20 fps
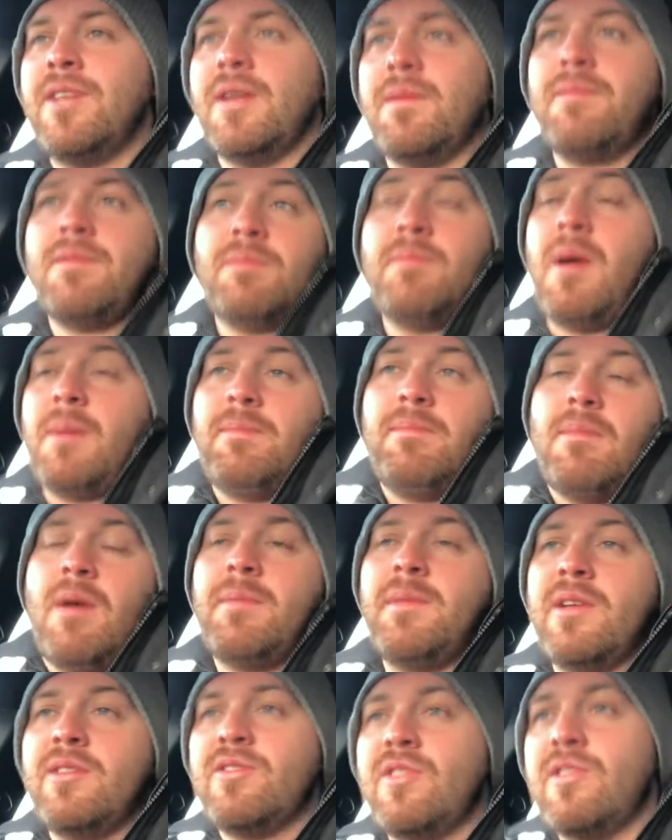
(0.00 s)
might
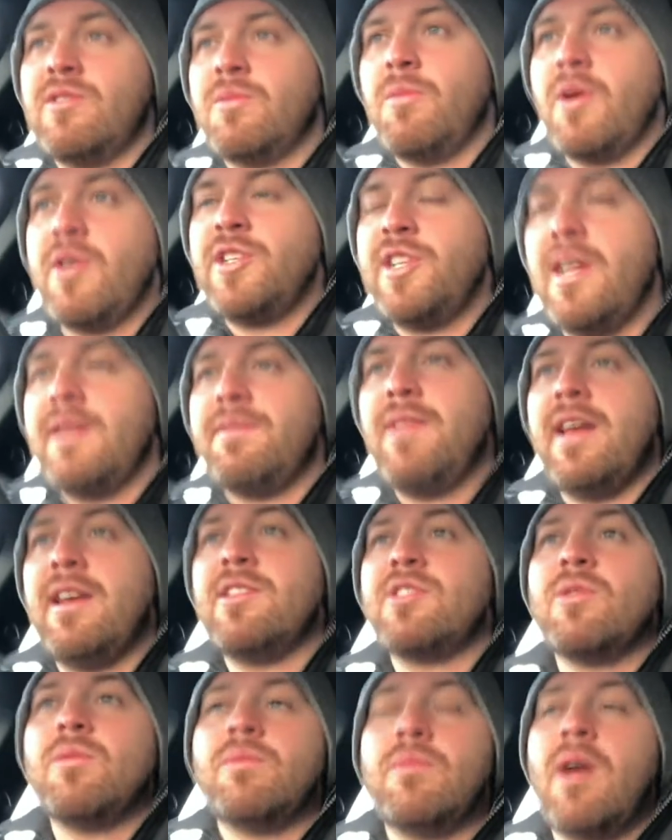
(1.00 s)
be interesting to watch it, then
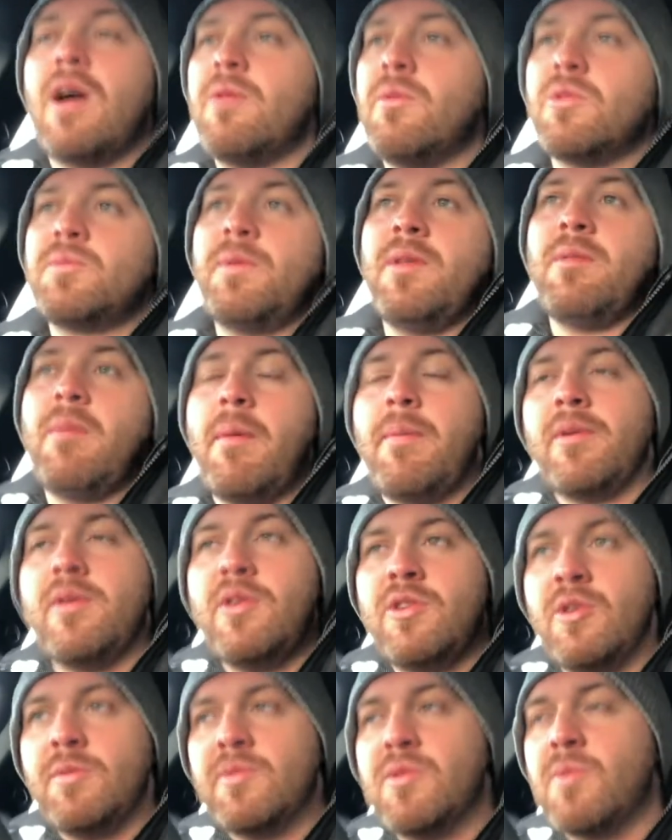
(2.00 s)
I always put them up on
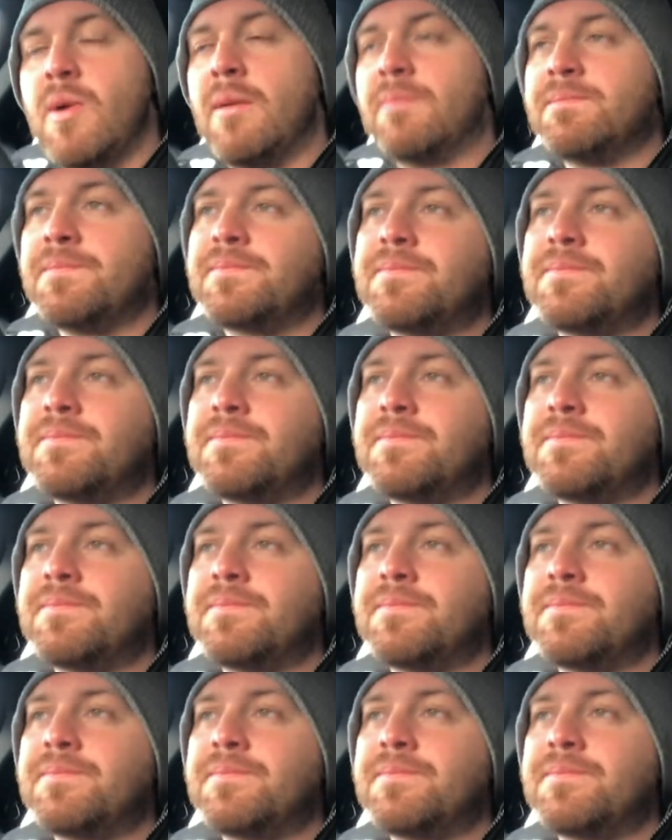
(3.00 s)
YouTube as well.